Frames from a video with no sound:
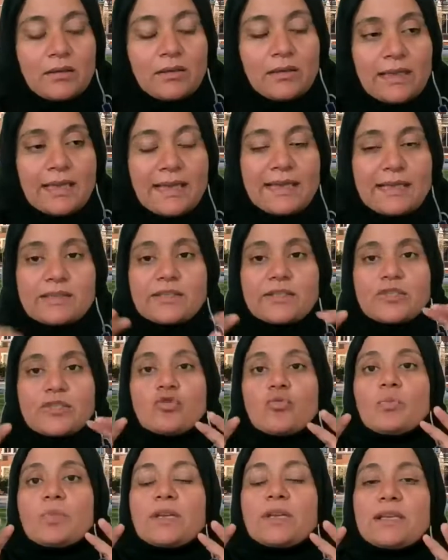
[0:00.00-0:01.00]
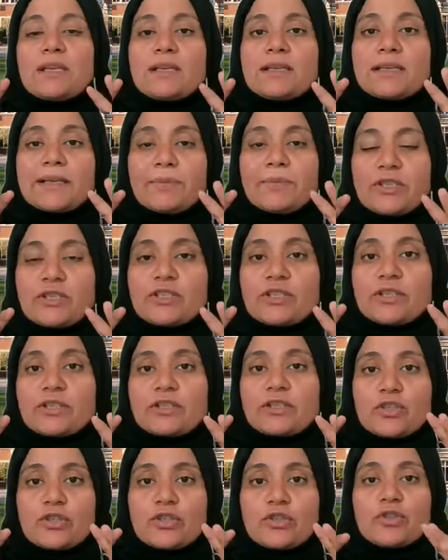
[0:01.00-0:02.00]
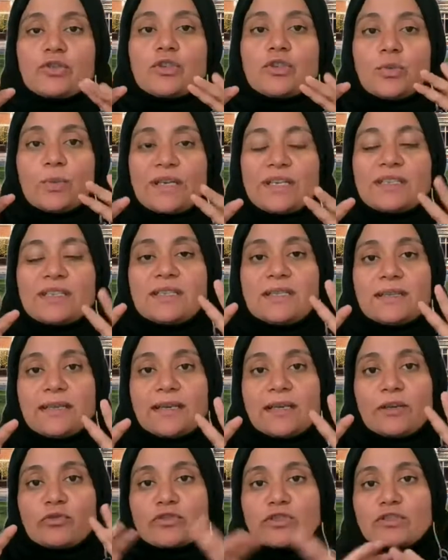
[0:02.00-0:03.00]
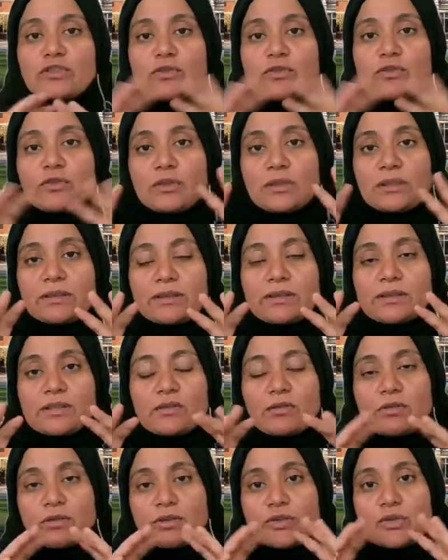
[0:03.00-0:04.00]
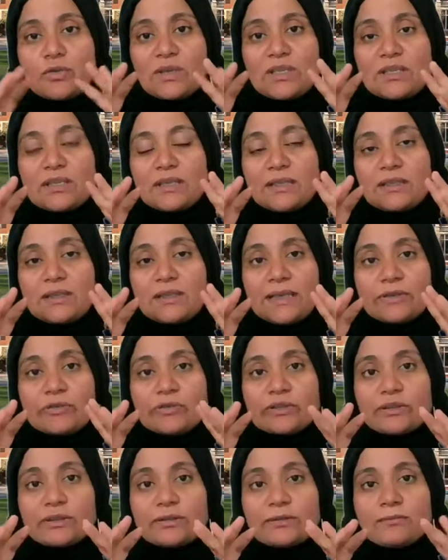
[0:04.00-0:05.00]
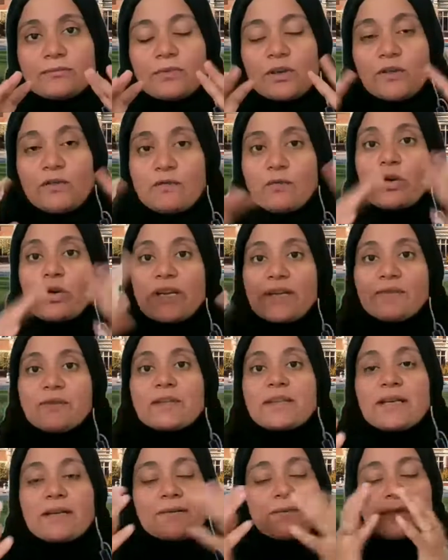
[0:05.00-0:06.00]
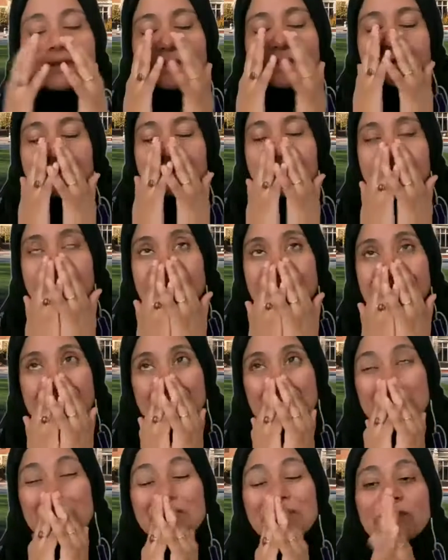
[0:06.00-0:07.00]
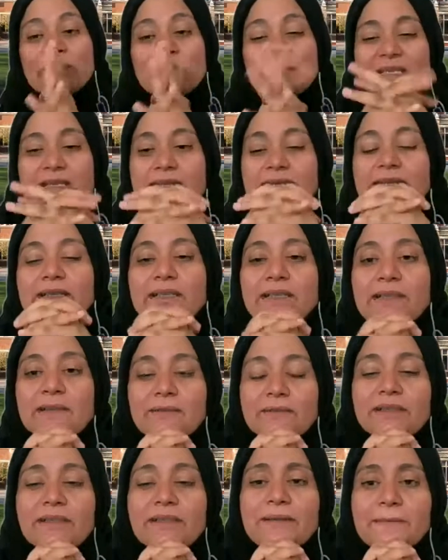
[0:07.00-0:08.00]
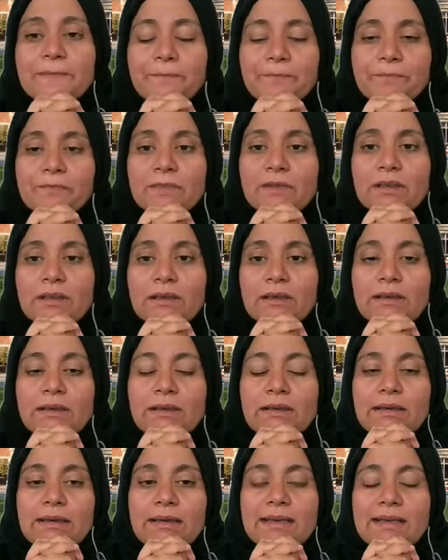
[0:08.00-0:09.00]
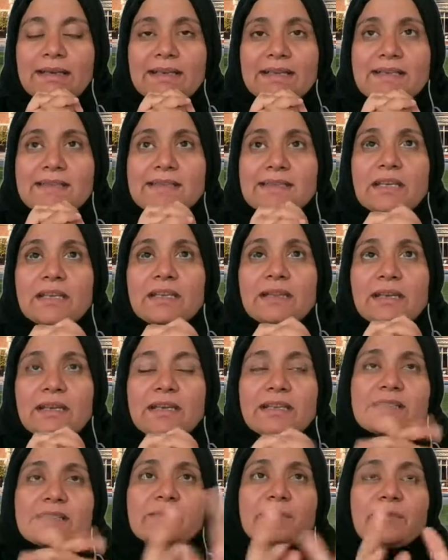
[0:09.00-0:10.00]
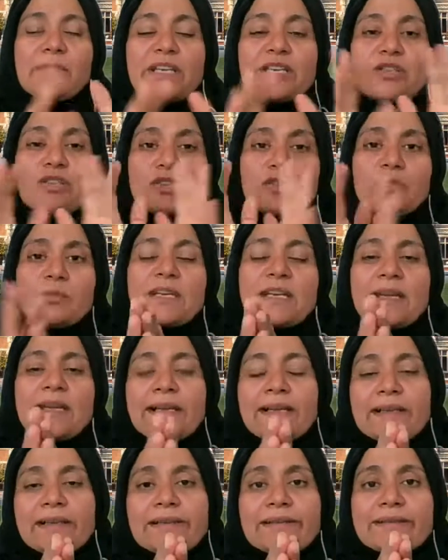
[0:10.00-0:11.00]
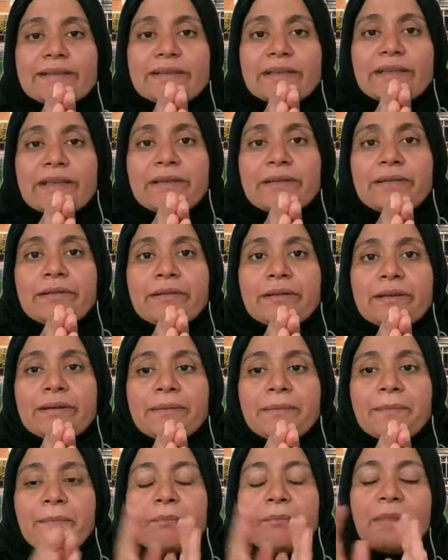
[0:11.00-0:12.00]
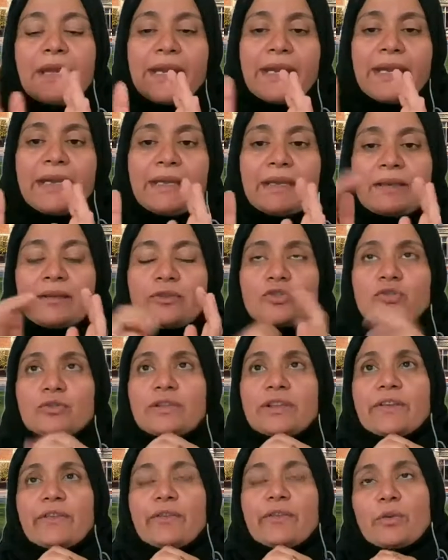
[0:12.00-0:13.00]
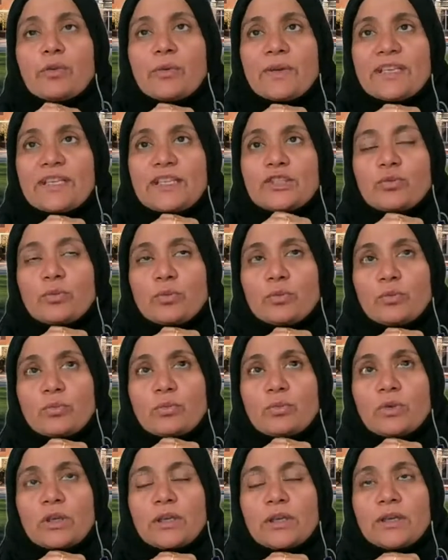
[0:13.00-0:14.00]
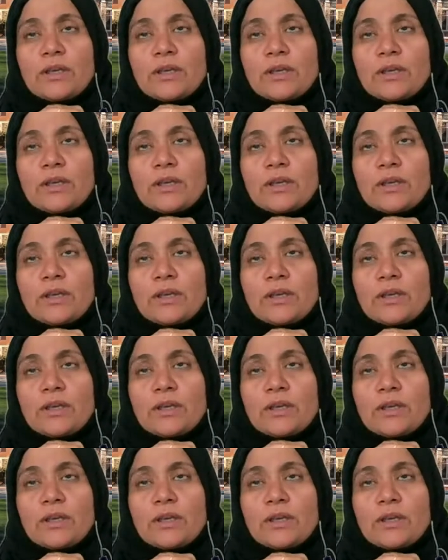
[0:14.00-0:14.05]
has to be limited to $20,000 or 20,000 of whatever currency that you would be dealing with. And I say that it's meant to be held in May 2022,